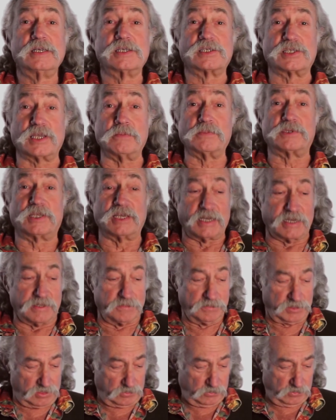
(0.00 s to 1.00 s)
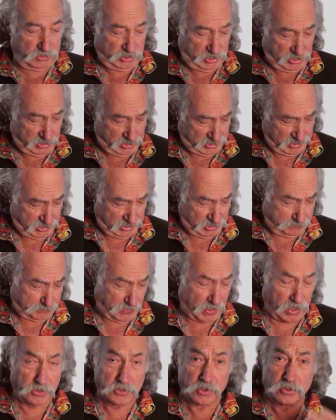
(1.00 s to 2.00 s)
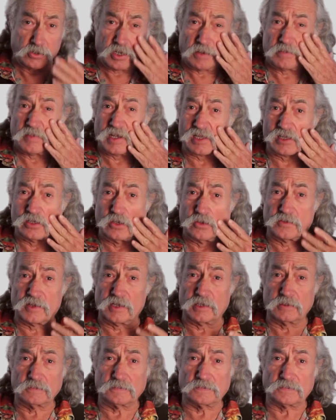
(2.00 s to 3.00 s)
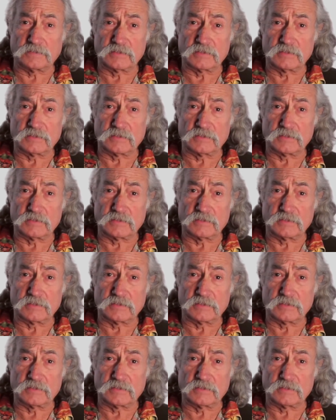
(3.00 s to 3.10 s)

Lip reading: Sometimes, when she sees powder on my clothing,